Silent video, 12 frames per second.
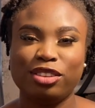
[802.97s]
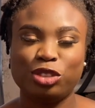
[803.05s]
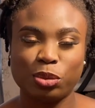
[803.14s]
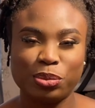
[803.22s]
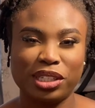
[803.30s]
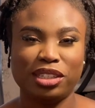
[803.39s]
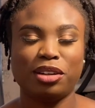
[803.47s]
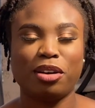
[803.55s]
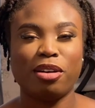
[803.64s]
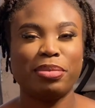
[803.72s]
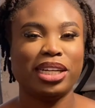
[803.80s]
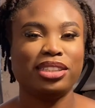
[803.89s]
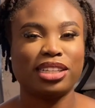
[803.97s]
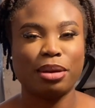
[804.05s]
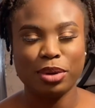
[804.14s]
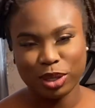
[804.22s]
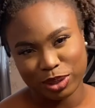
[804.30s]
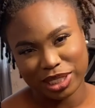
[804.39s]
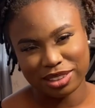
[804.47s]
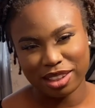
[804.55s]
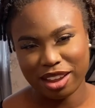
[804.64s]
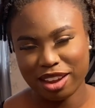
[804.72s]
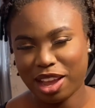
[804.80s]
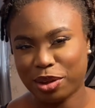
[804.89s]
Drop it in the comments, I'm always
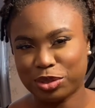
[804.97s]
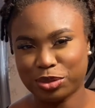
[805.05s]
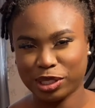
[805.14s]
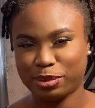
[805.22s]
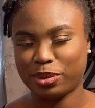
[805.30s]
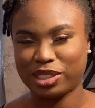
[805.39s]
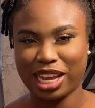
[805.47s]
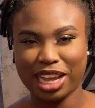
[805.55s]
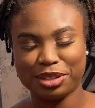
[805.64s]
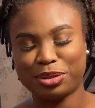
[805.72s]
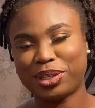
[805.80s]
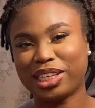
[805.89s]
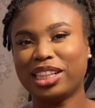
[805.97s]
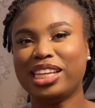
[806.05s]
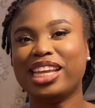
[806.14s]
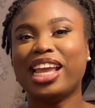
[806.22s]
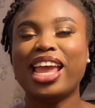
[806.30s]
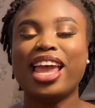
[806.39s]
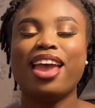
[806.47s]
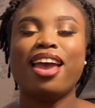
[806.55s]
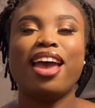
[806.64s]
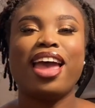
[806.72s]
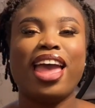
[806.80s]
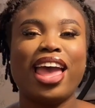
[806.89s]
there, I'll respond adequately.
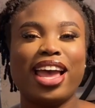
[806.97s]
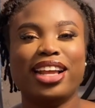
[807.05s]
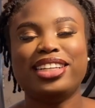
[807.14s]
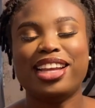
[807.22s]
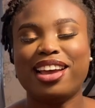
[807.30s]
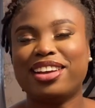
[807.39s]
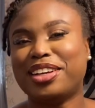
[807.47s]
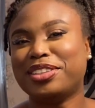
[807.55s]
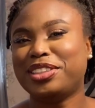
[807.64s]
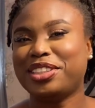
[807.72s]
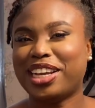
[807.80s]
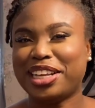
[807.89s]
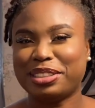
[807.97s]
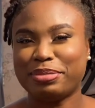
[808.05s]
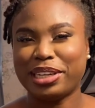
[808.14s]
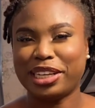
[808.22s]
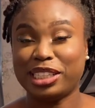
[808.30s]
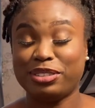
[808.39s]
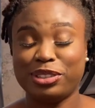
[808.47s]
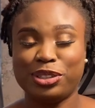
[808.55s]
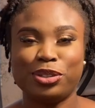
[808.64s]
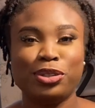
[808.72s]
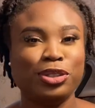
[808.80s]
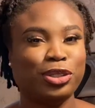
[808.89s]
And yeah, I'll see you guys in my next
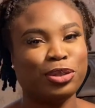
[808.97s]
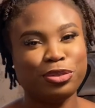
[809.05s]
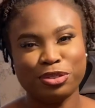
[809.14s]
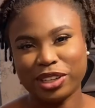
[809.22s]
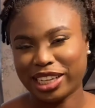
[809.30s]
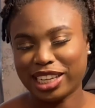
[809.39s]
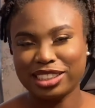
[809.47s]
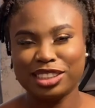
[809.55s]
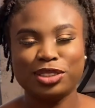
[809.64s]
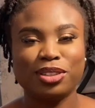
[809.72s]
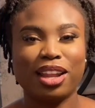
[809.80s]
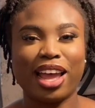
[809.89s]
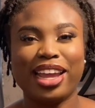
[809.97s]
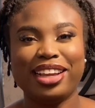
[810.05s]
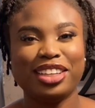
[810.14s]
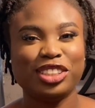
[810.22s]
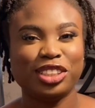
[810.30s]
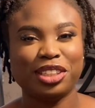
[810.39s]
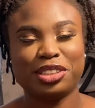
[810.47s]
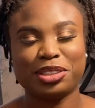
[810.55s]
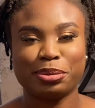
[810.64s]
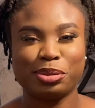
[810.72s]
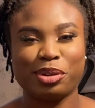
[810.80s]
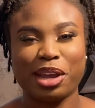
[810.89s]
video. Don't forget to like, share,
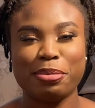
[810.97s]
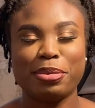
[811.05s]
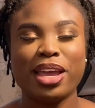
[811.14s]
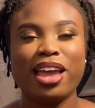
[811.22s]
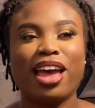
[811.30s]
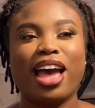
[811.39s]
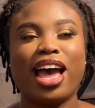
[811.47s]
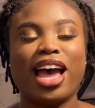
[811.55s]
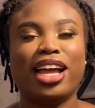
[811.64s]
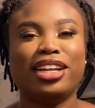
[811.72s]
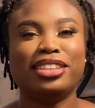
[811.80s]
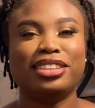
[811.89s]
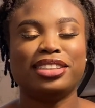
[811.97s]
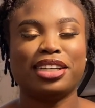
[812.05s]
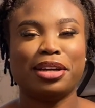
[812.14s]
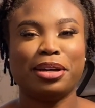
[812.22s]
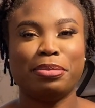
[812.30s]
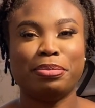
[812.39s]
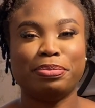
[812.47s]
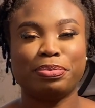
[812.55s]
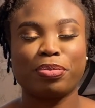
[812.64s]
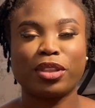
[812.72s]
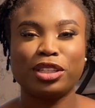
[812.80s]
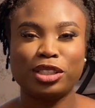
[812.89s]
subscribe, and
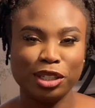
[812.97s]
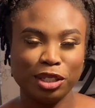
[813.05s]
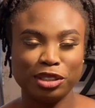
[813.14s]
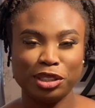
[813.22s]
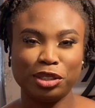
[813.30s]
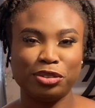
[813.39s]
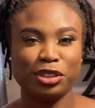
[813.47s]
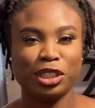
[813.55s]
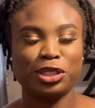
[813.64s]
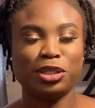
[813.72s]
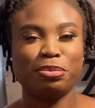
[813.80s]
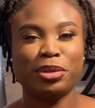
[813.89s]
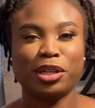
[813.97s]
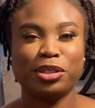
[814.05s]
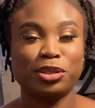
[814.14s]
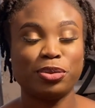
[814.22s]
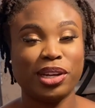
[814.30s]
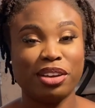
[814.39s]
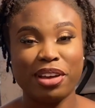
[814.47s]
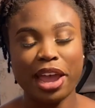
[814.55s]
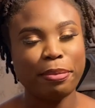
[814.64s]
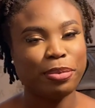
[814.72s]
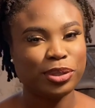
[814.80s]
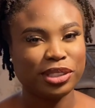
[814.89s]
turn on the notification bell, so whenever
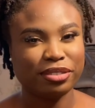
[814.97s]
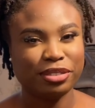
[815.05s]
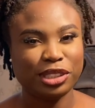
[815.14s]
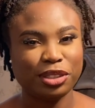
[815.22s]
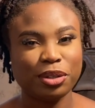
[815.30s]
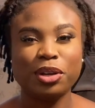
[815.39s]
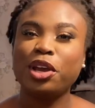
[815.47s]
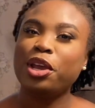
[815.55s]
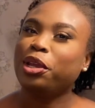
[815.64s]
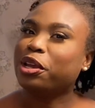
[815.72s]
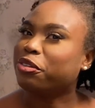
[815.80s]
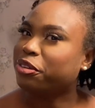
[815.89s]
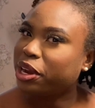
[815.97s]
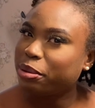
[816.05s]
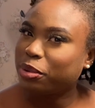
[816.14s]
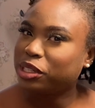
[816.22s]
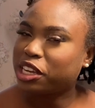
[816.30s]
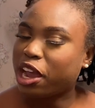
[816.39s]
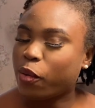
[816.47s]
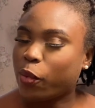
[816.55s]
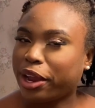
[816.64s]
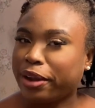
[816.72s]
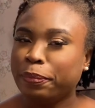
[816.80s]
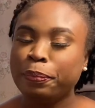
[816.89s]
I post a video, you're very much
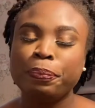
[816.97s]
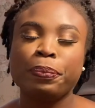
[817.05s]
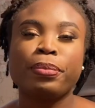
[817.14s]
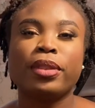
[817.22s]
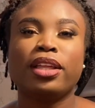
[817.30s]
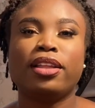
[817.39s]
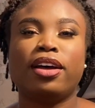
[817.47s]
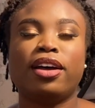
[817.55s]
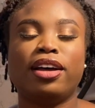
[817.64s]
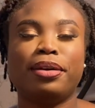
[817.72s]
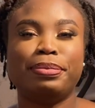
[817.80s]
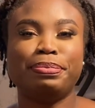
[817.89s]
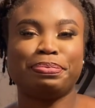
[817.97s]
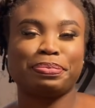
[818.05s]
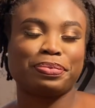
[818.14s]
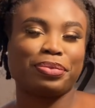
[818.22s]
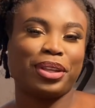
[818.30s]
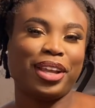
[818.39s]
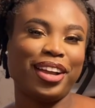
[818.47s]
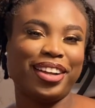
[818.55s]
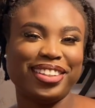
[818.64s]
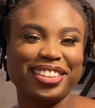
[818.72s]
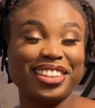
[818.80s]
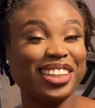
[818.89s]
aware.
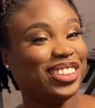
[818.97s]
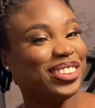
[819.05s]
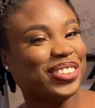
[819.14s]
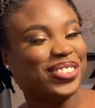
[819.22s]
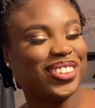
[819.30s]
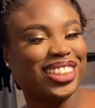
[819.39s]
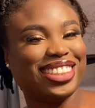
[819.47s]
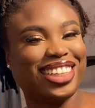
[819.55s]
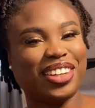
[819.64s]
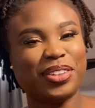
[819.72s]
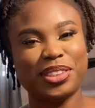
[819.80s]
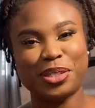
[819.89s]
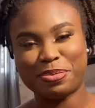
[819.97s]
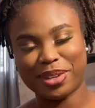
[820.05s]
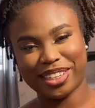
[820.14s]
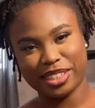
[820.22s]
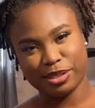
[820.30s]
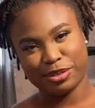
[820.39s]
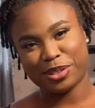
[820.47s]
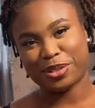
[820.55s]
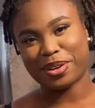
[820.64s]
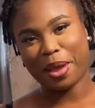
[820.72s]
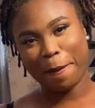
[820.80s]
Yeah, thank you so much, and I'll see you in my next video.